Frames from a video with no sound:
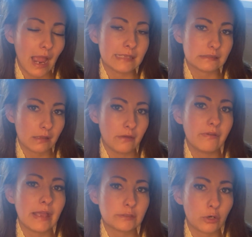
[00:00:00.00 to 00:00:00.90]
as love
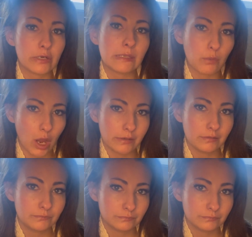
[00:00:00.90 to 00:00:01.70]
has already won?